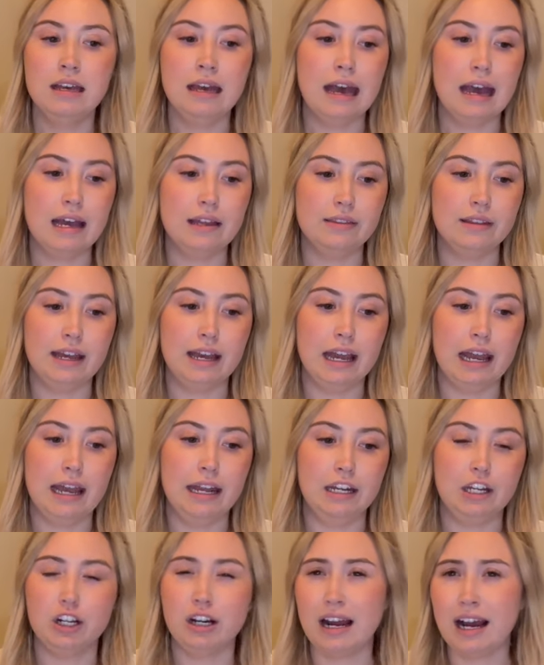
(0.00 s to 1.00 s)
And
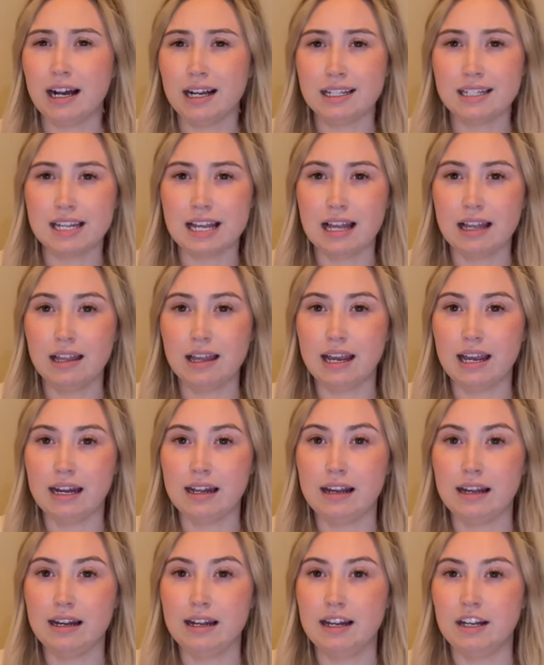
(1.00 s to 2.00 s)
then your accent
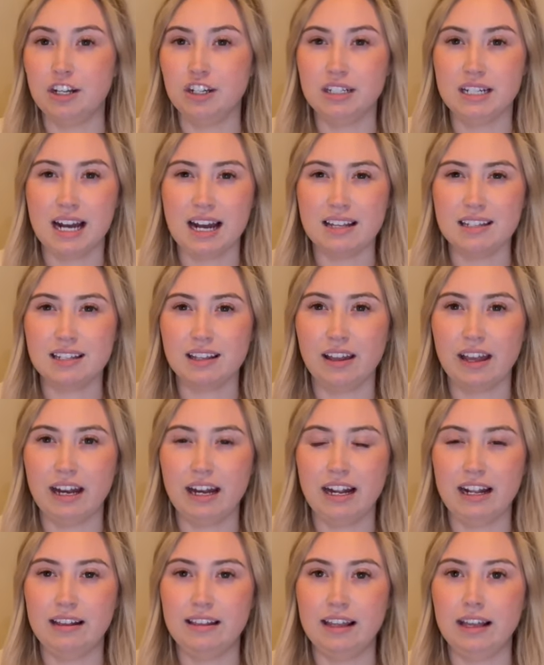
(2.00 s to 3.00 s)
lighting and your task
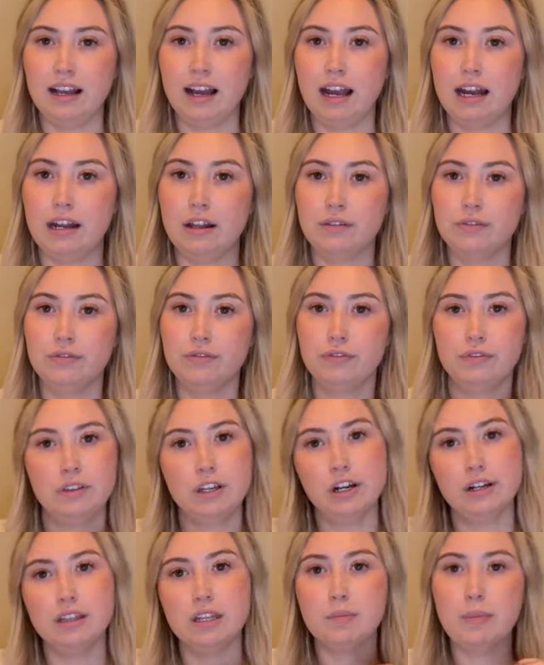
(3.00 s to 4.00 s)
lighting, they're
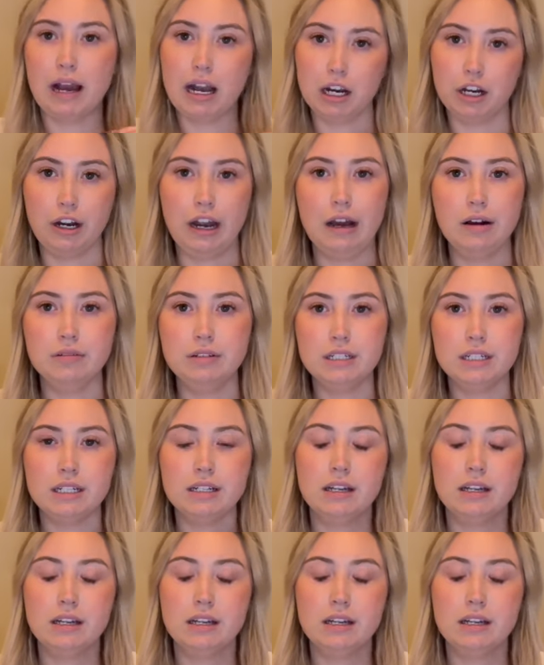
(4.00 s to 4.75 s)
in the background.